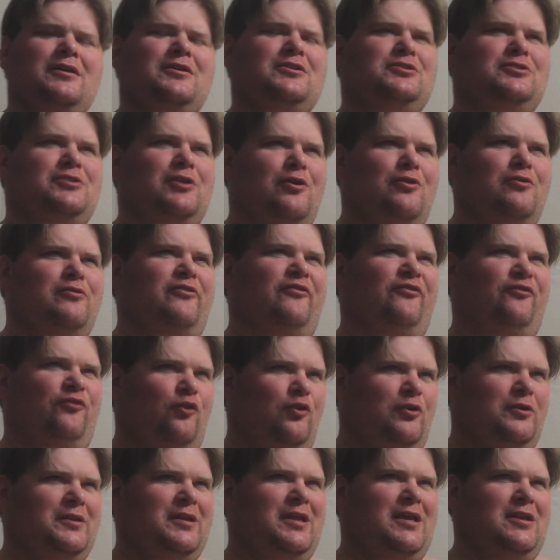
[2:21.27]
So the
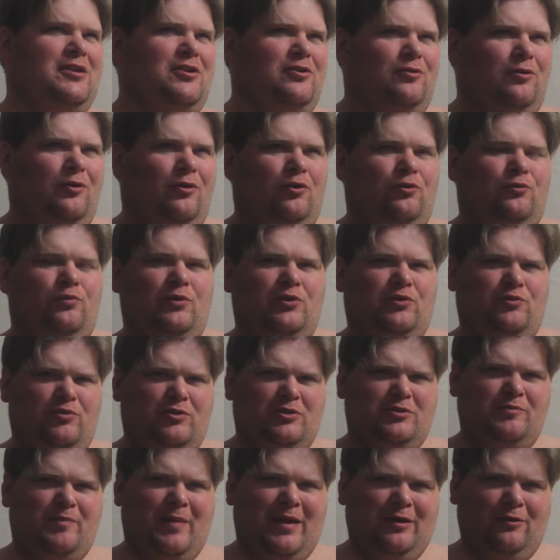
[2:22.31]
14-year-old, which
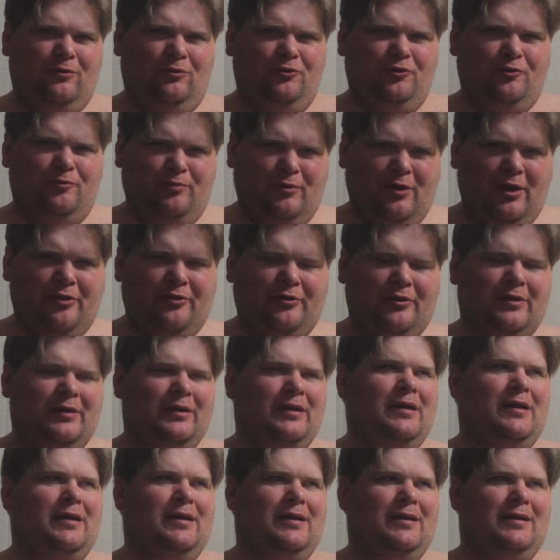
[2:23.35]
was my older brother,
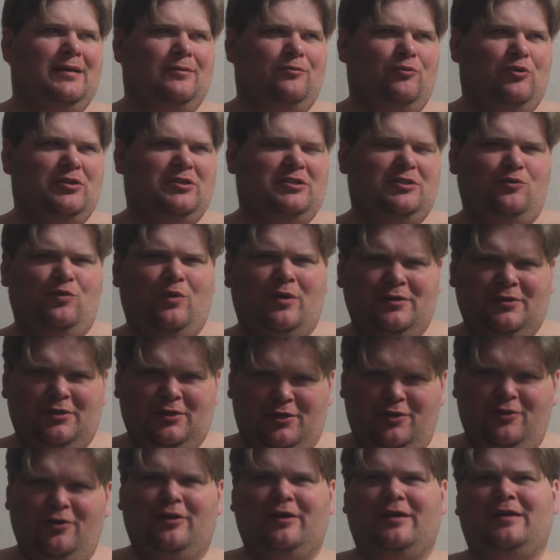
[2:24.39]
was the one to
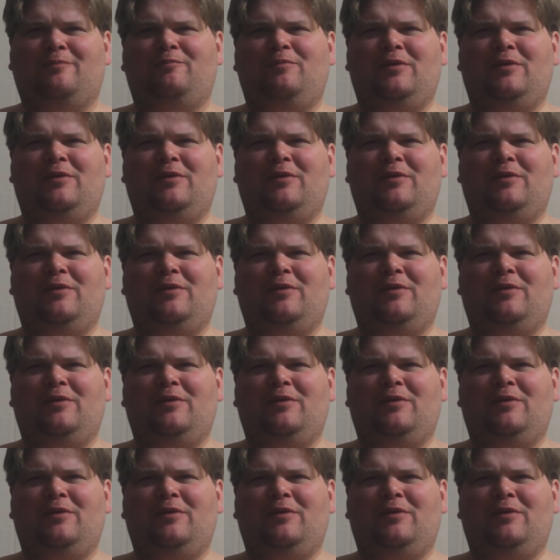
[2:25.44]
cook.